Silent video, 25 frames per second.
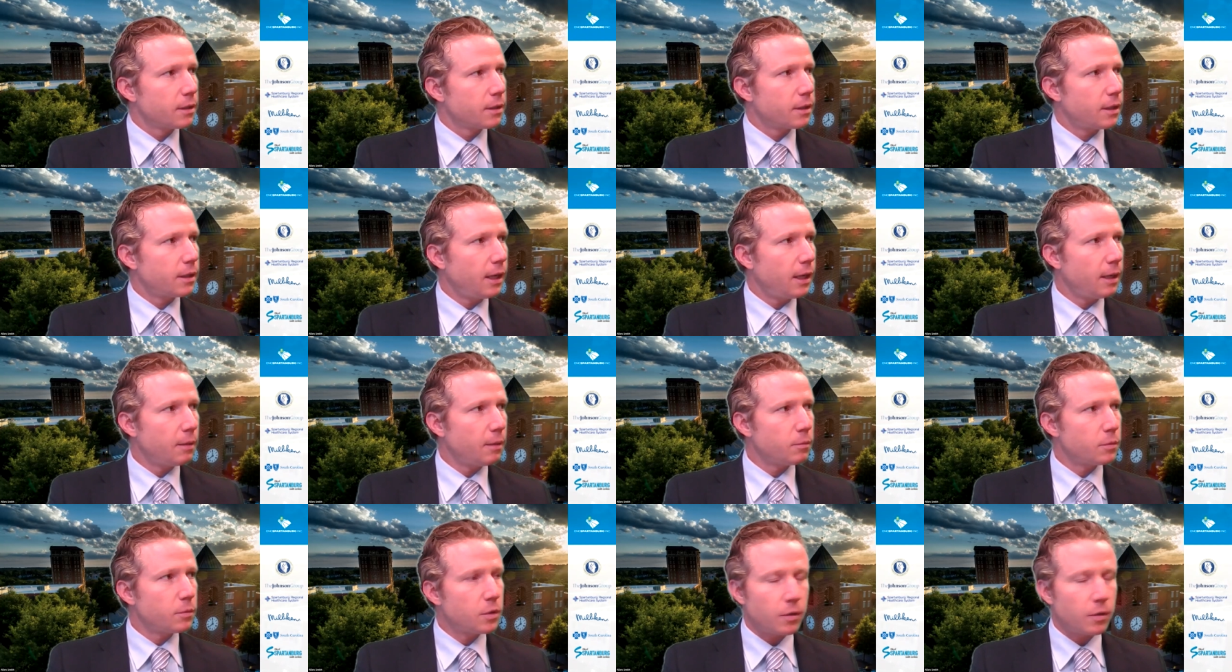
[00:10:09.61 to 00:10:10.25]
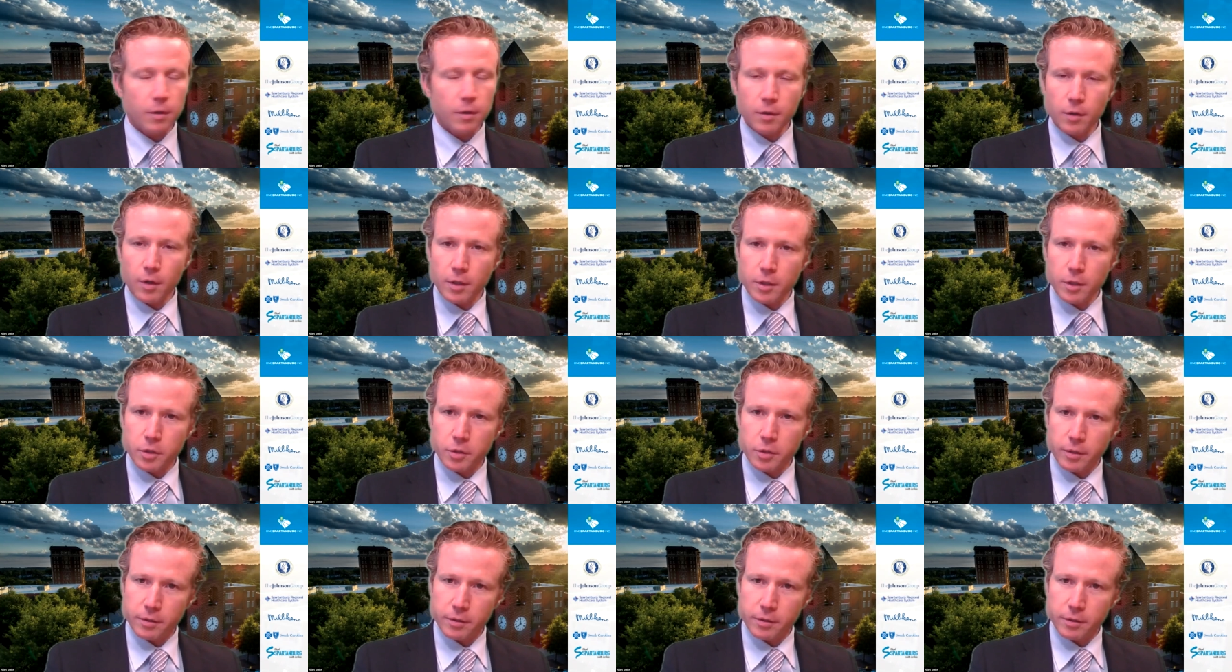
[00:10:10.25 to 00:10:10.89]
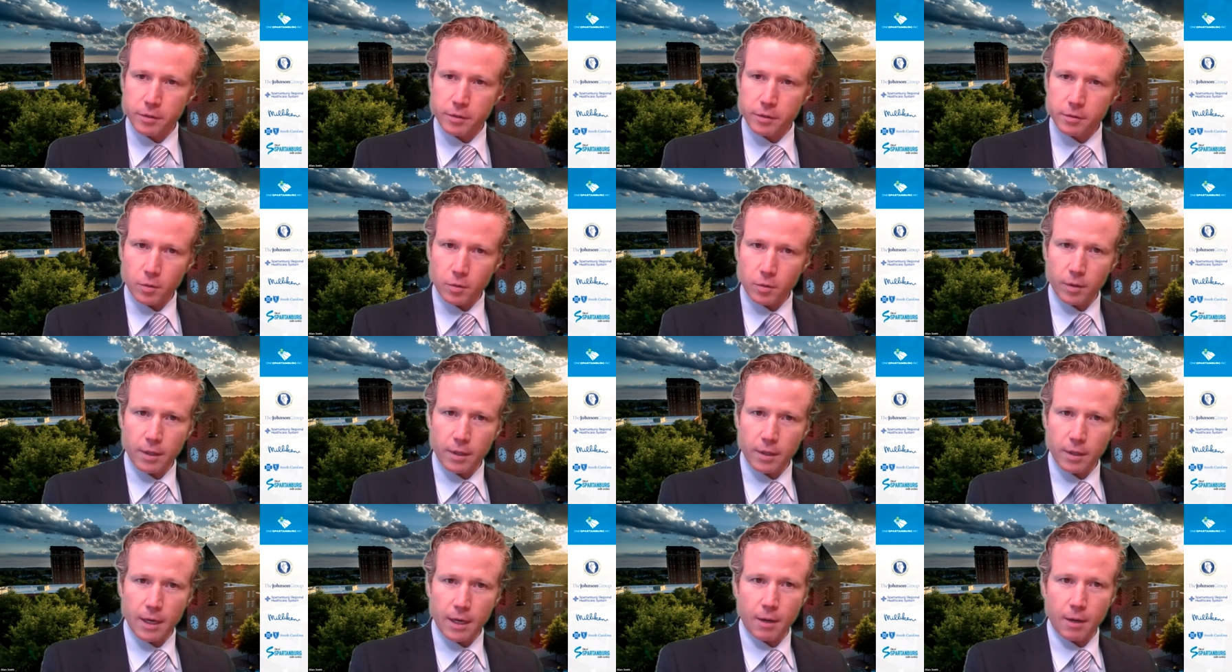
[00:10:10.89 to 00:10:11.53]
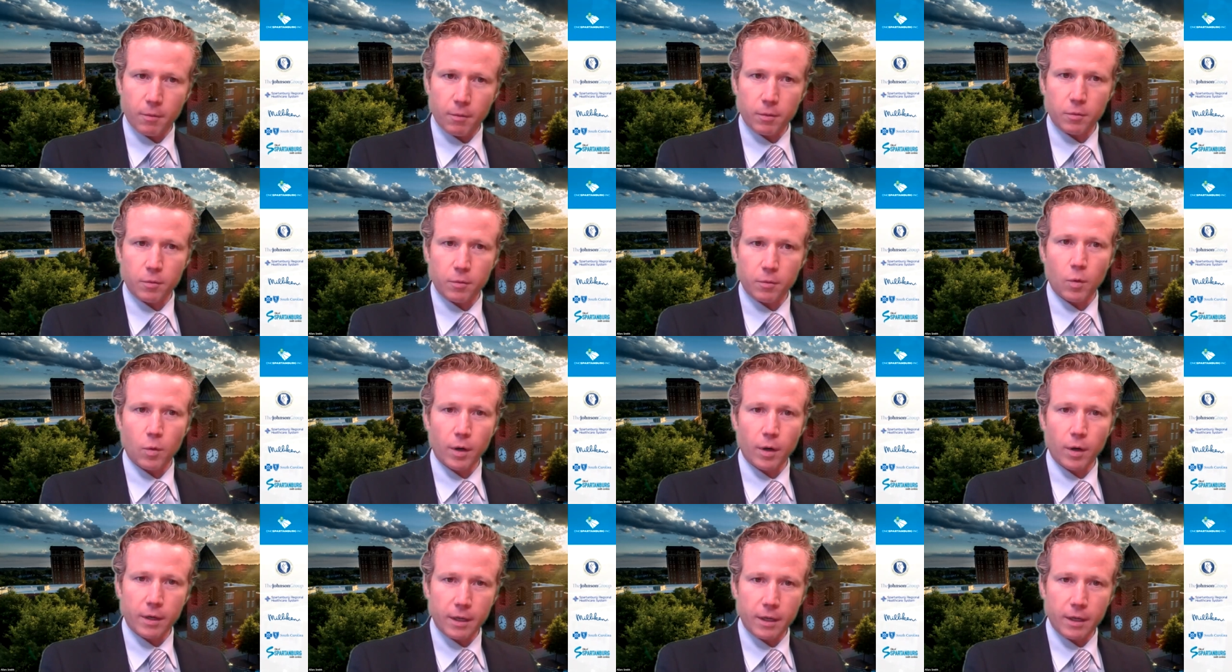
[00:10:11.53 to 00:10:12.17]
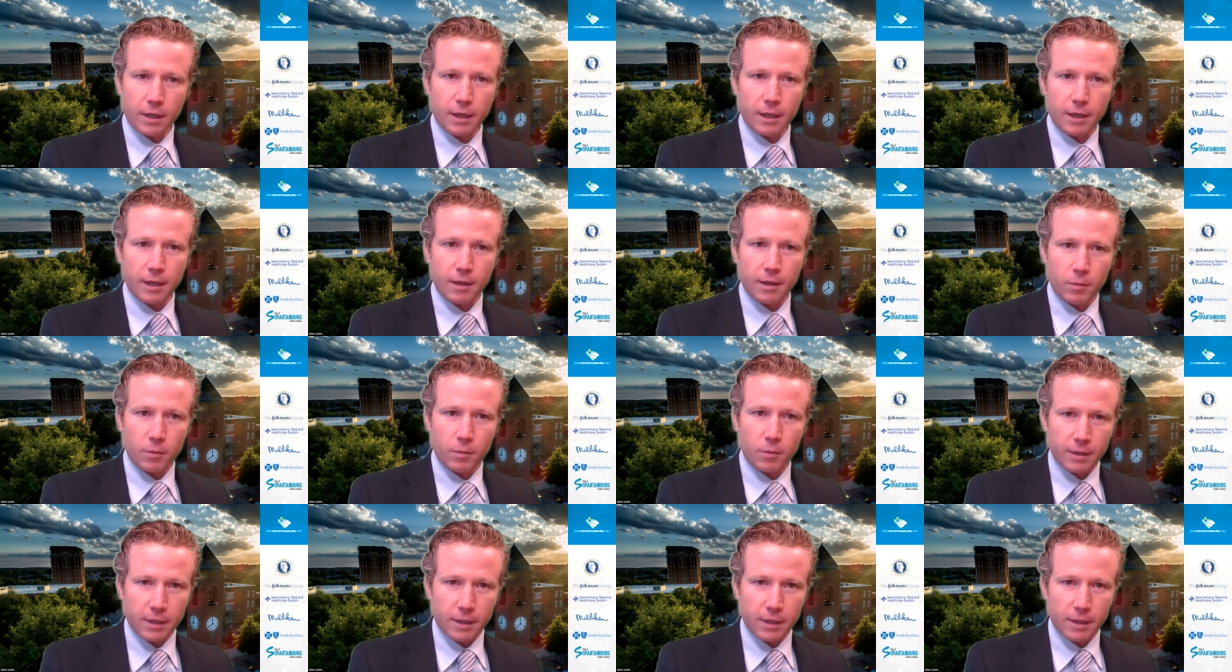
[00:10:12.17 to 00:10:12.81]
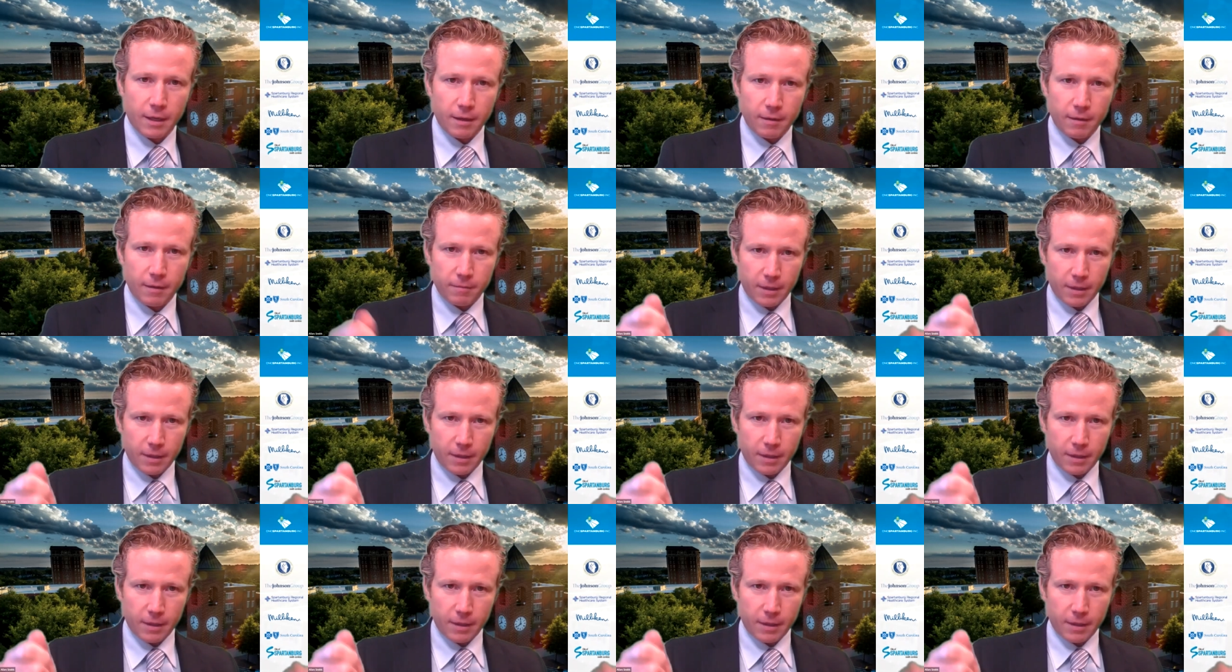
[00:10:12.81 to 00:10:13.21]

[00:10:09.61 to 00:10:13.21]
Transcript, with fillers: came to the grocery store that I was working in with that,